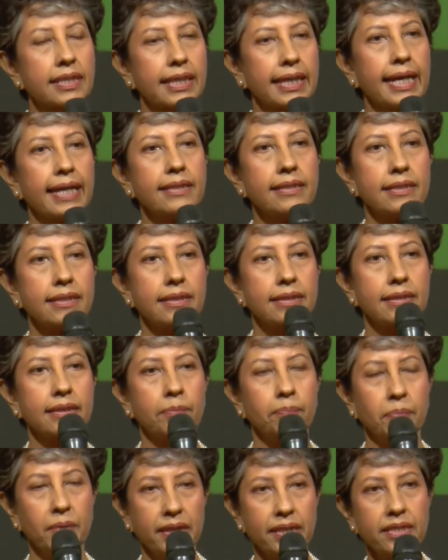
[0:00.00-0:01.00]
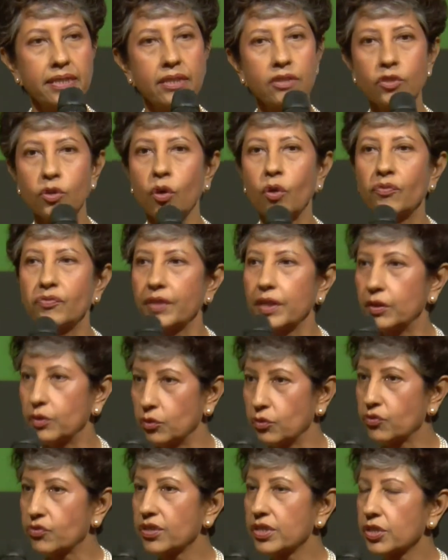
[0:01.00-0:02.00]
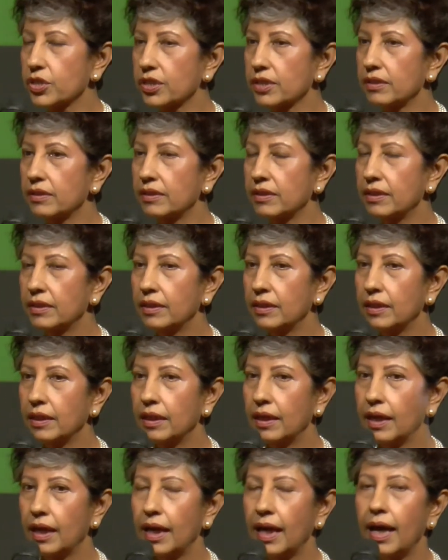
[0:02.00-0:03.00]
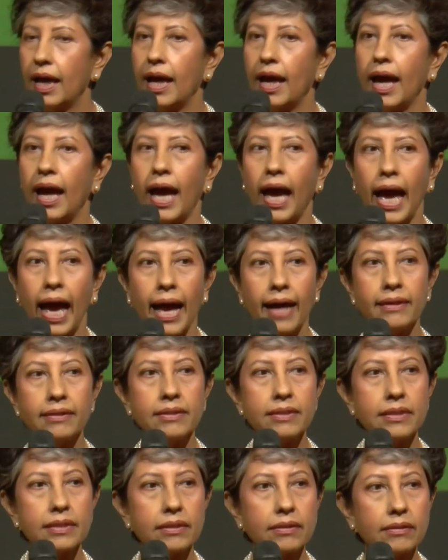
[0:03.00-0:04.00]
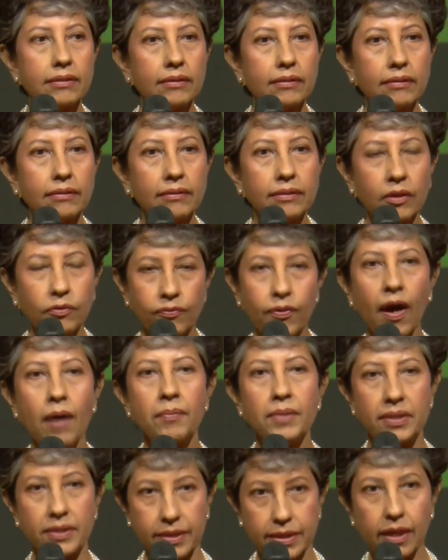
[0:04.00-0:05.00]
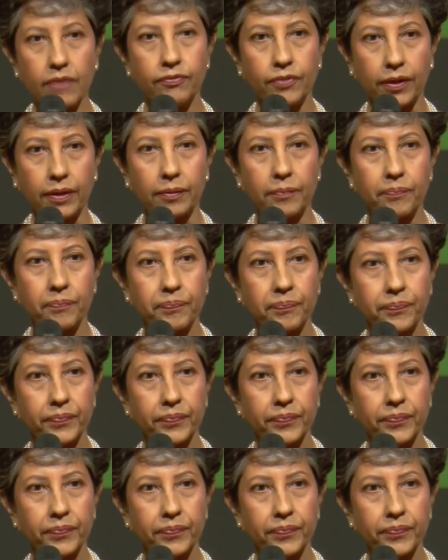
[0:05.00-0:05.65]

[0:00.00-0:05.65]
get depleted of their nutrition, and the farmers suffer.